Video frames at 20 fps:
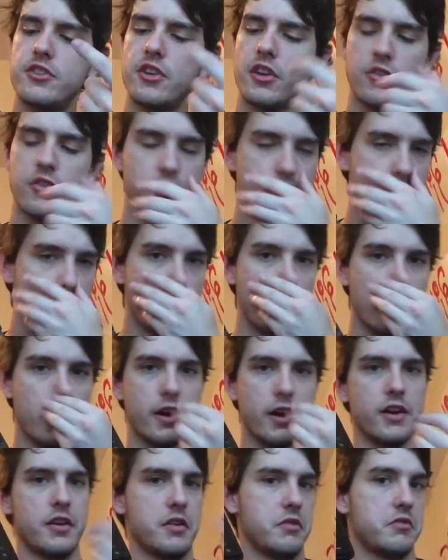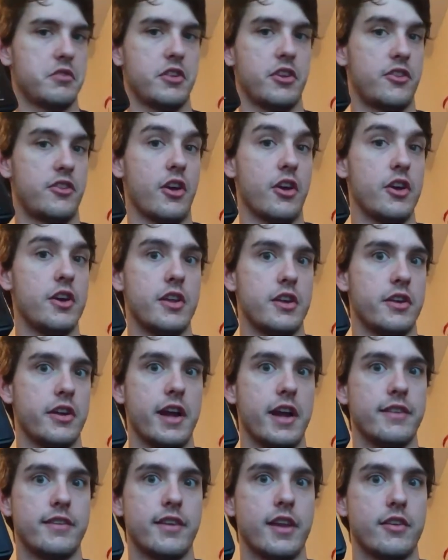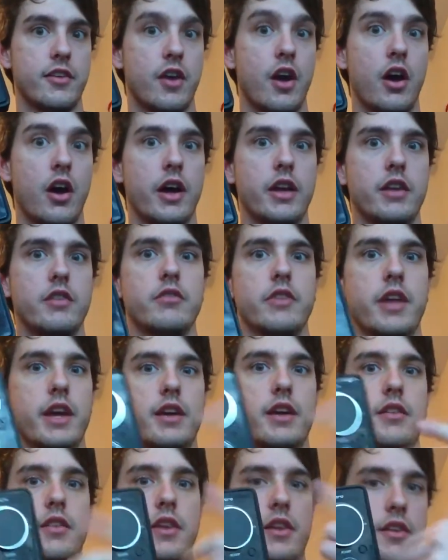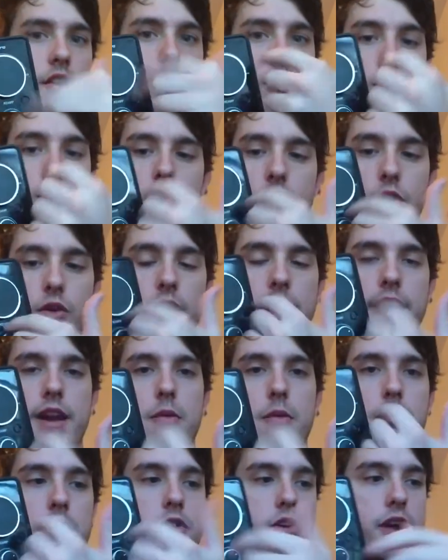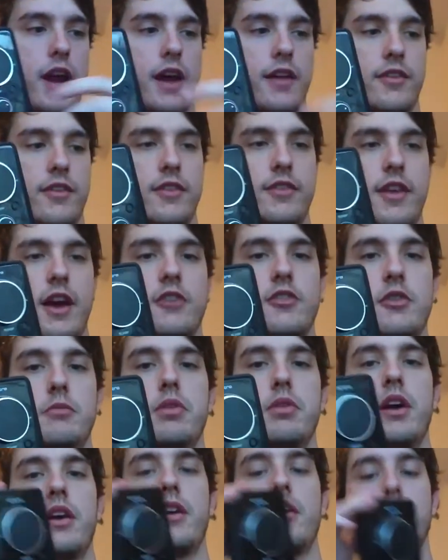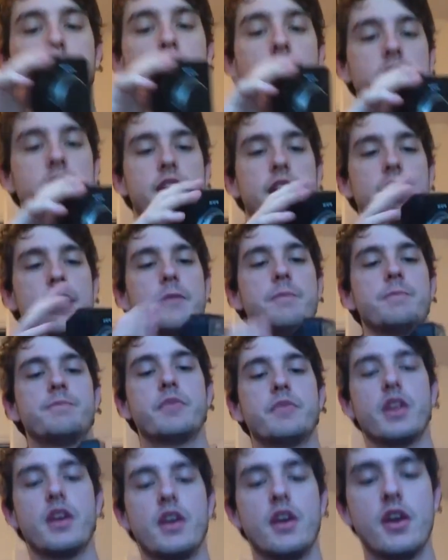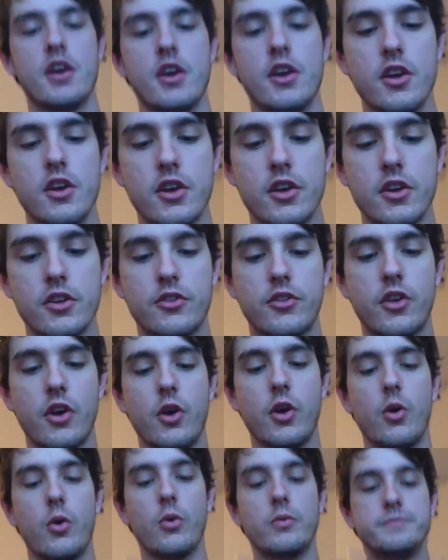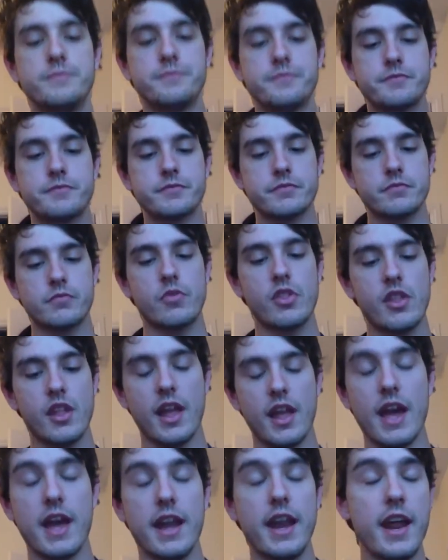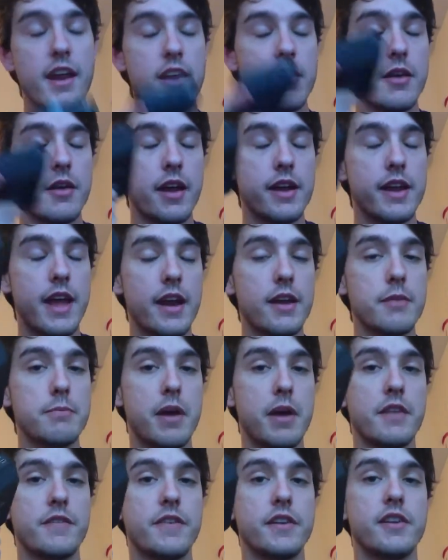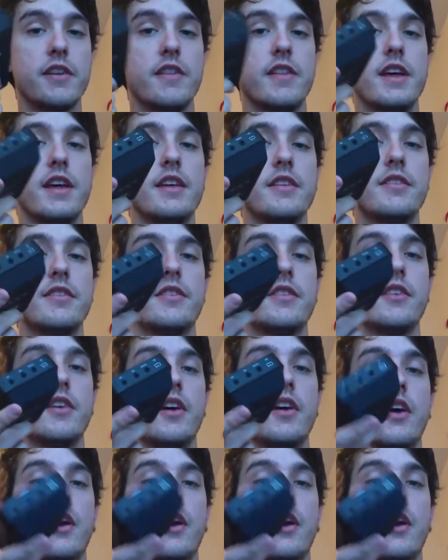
just to tell you that your headset's on. Like it'll light up when your headset's actually plugged in. So an added benefit to this